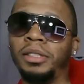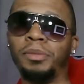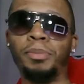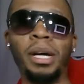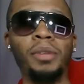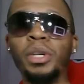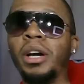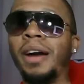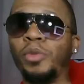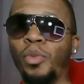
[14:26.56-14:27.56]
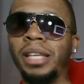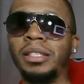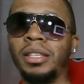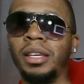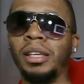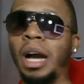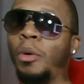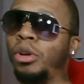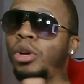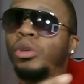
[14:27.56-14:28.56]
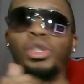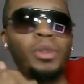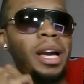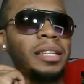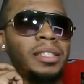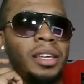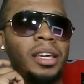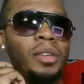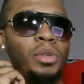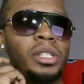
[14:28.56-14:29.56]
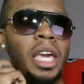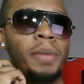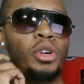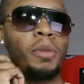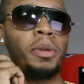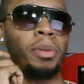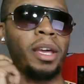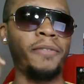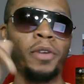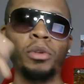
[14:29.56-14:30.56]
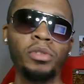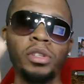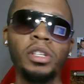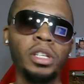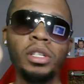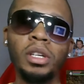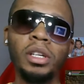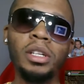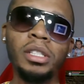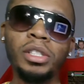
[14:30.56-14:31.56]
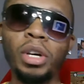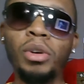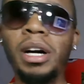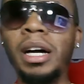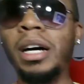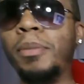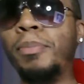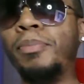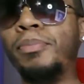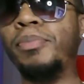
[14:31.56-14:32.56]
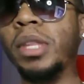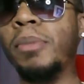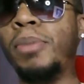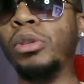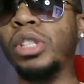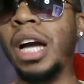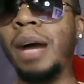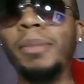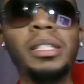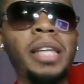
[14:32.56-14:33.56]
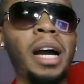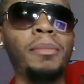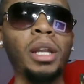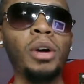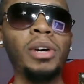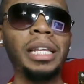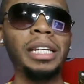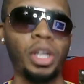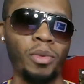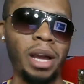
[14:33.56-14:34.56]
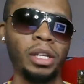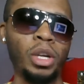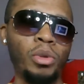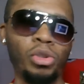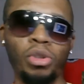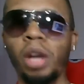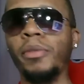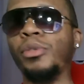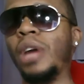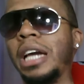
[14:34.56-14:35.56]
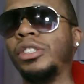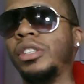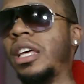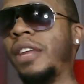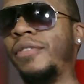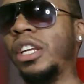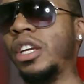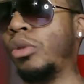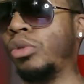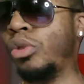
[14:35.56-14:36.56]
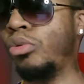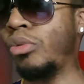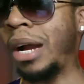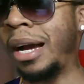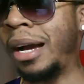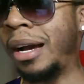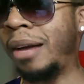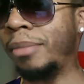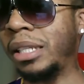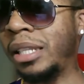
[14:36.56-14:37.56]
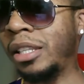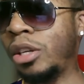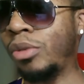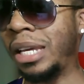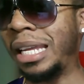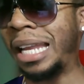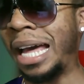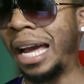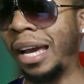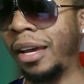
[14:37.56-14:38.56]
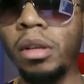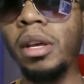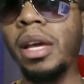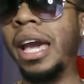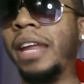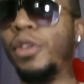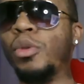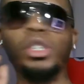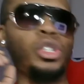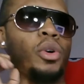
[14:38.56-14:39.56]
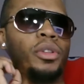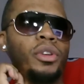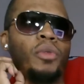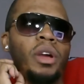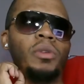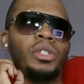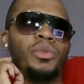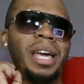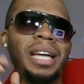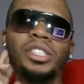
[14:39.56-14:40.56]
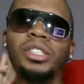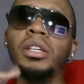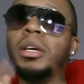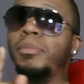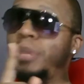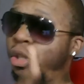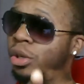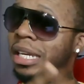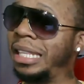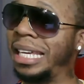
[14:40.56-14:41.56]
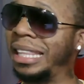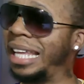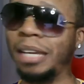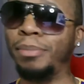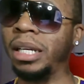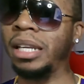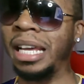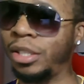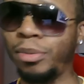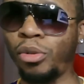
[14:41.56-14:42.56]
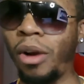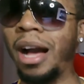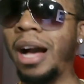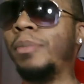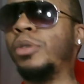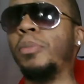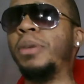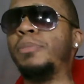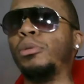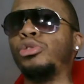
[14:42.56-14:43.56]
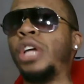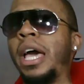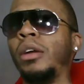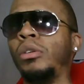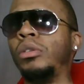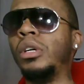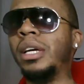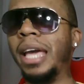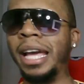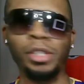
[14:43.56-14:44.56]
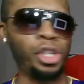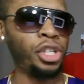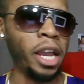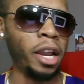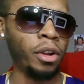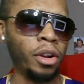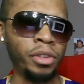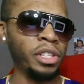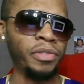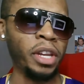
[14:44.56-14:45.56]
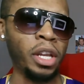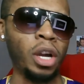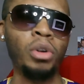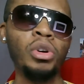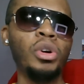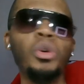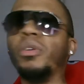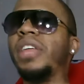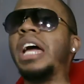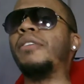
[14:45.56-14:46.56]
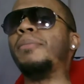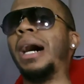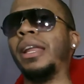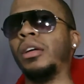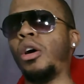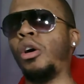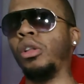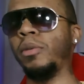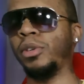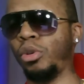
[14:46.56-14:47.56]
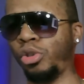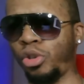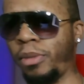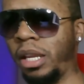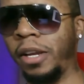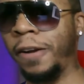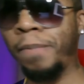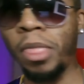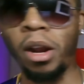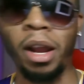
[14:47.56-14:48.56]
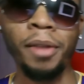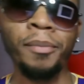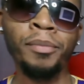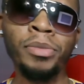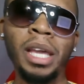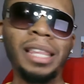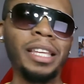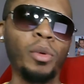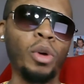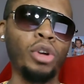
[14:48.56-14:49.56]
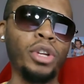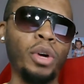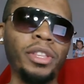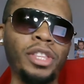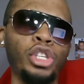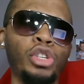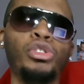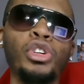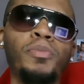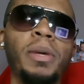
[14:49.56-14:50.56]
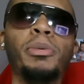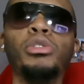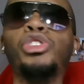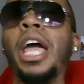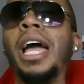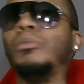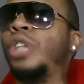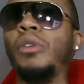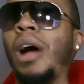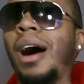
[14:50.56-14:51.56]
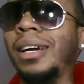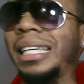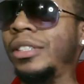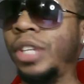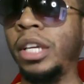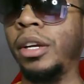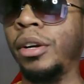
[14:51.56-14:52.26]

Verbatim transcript: But we're gonna have to wait and see. I wanna know what you guys think and which game you're gonna be playing first. So uh, post your comments down below and let your rock know what you thought of his reaction to that video. No rhyme intended on that line. And if you enjoyed the great one's reaction, be sure to hit that like button and subscribe to the people's channel and share this video with everybody all over social media. Alright? And let the world know that the YouTube people's channel, J-Rocc, is here.